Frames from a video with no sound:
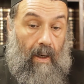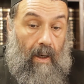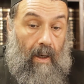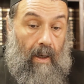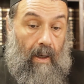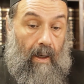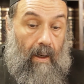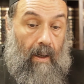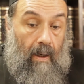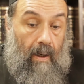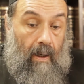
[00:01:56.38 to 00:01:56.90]

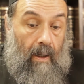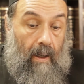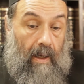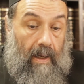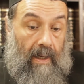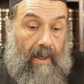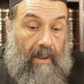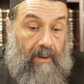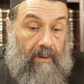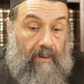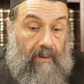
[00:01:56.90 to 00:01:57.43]

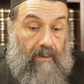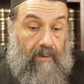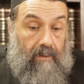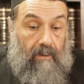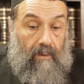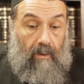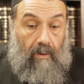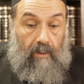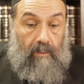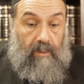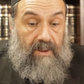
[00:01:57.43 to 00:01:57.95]
and
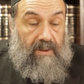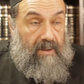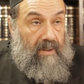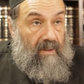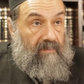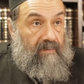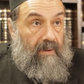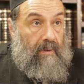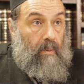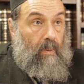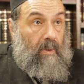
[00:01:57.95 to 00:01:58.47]
almost
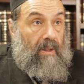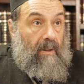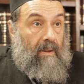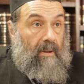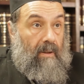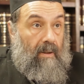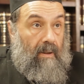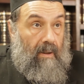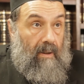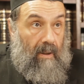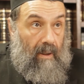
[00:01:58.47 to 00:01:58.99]
every week
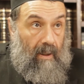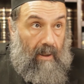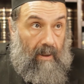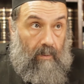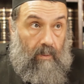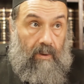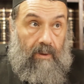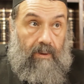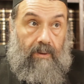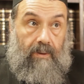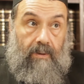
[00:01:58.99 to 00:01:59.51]
I
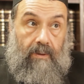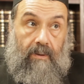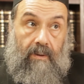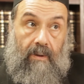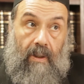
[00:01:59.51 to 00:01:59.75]
would